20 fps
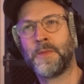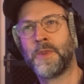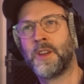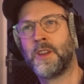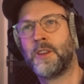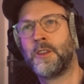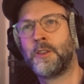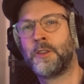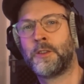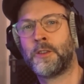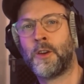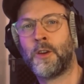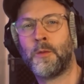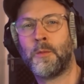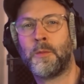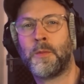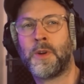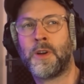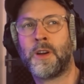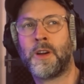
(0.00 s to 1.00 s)

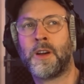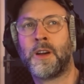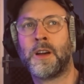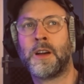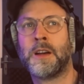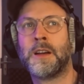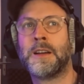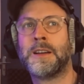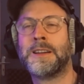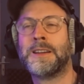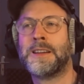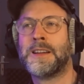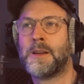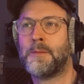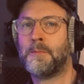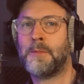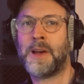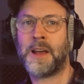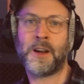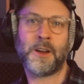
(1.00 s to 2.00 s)
somber,
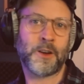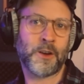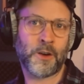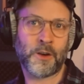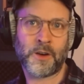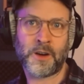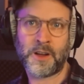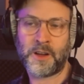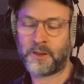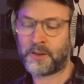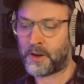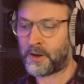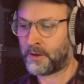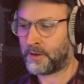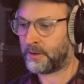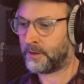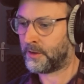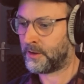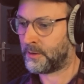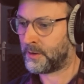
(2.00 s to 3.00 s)
melancholy
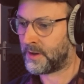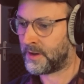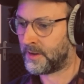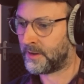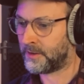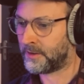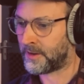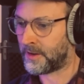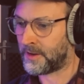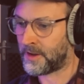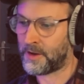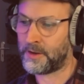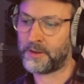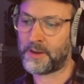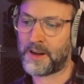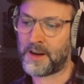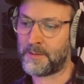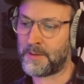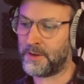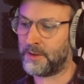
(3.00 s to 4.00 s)
tone to it. So those
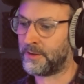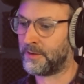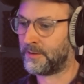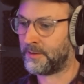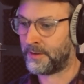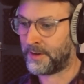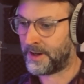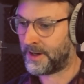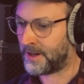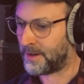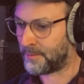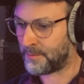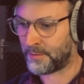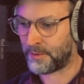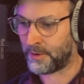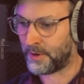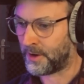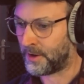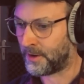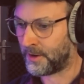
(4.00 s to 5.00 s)
elements really
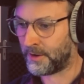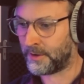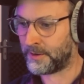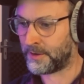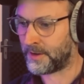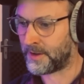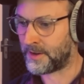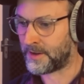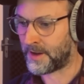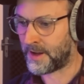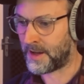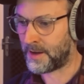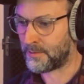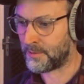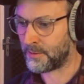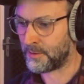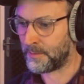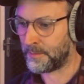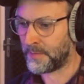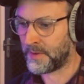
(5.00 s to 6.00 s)
brought a lot to the
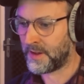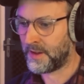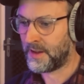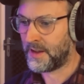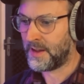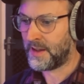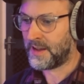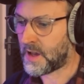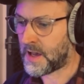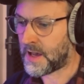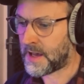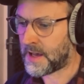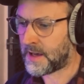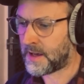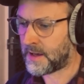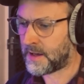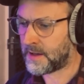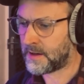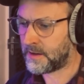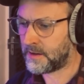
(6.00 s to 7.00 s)
table.
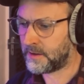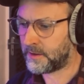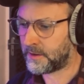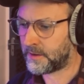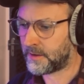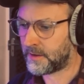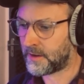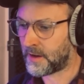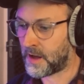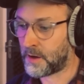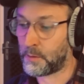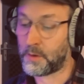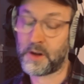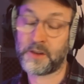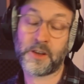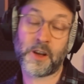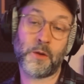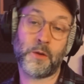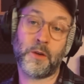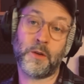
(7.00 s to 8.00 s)
And I
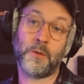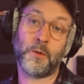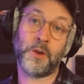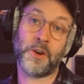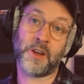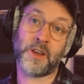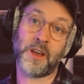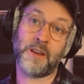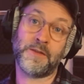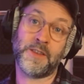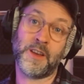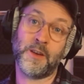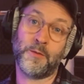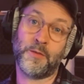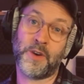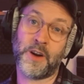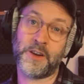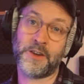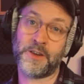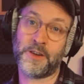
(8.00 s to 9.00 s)
don't want to give the
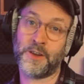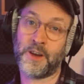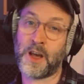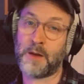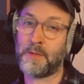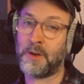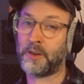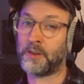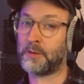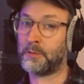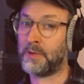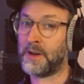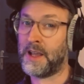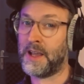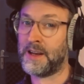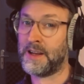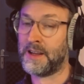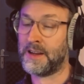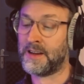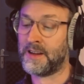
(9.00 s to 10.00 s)
impression that I'm
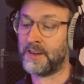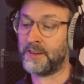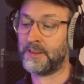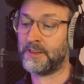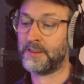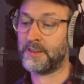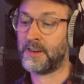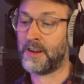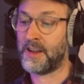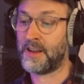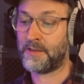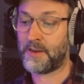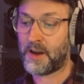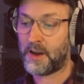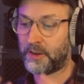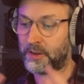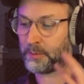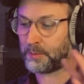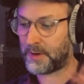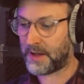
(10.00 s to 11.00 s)
explaining this, if I
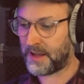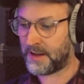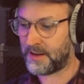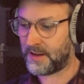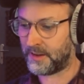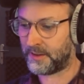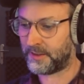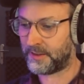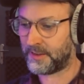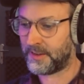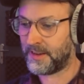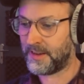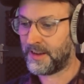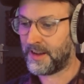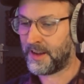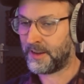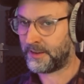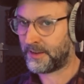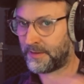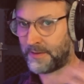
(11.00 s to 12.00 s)
explain this
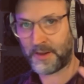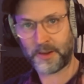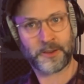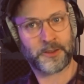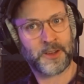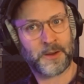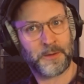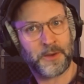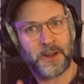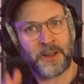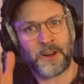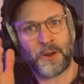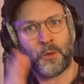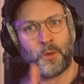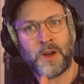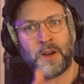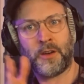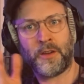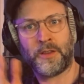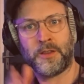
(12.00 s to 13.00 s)
as if it's some kind of
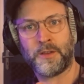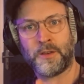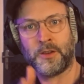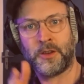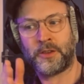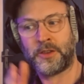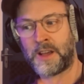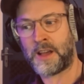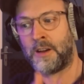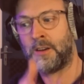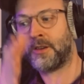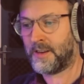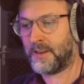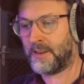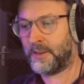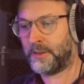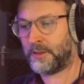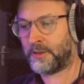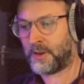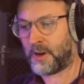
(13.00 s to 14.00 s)
well thought out
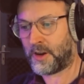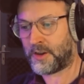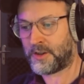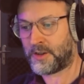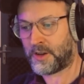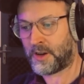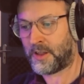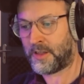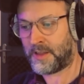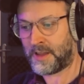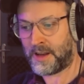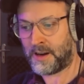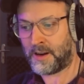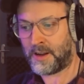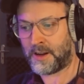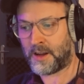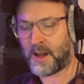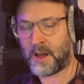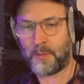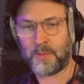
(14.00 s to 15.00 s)
structured thing,
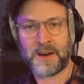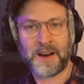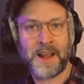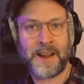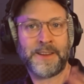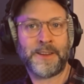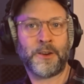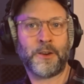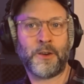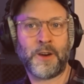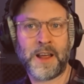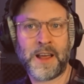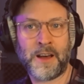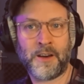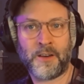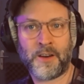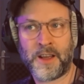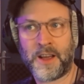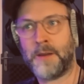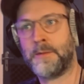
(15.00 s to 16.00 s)
I planned it all
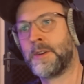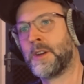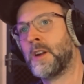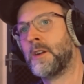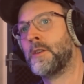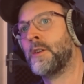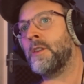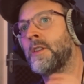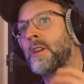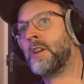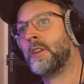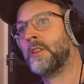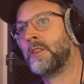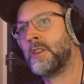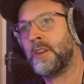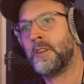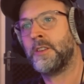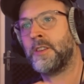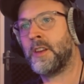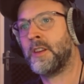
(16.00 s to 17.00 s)
out, I'm going to do this,
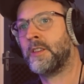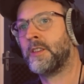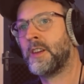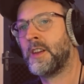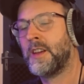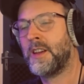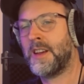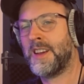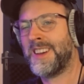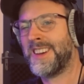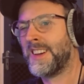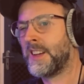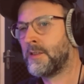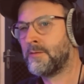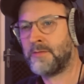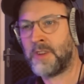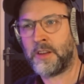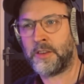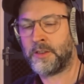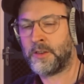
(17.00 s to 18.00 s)

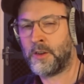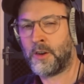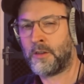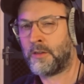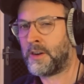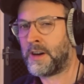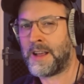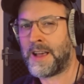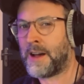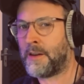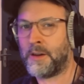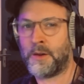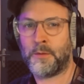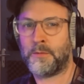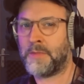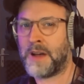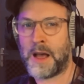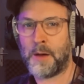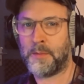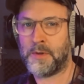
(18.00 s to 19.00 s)
it's not really how it
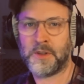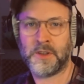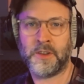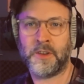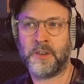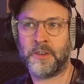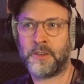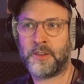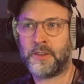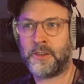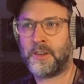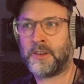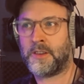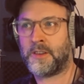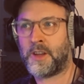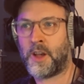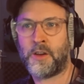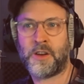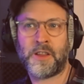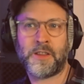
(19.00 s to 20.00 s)
happens.
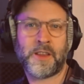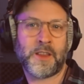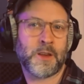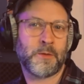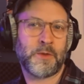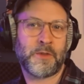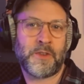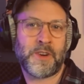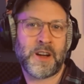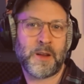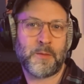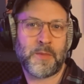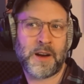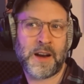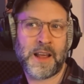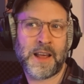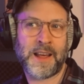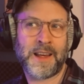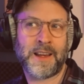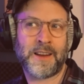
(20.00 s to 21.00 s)
The only thing that we really
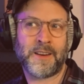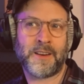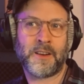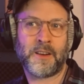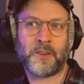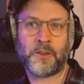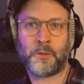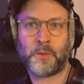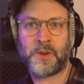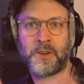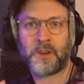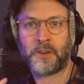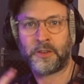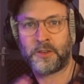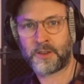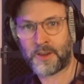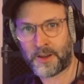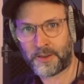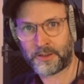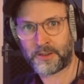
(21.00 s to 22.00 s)
planned is we
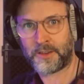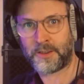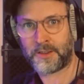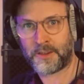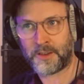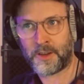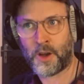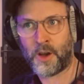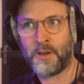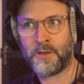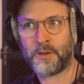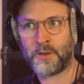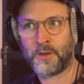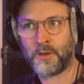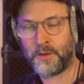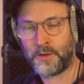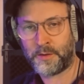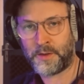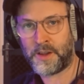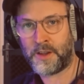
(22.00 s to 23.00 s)
discussed the
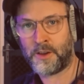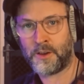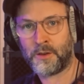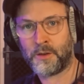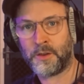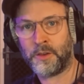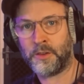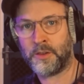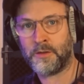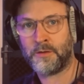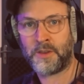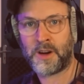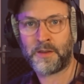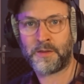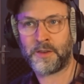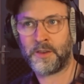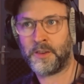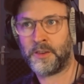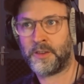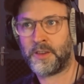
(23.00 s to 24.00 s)
overall feel and some
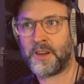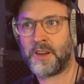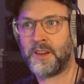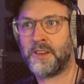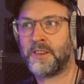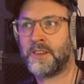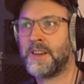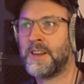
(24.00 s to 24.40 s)
references,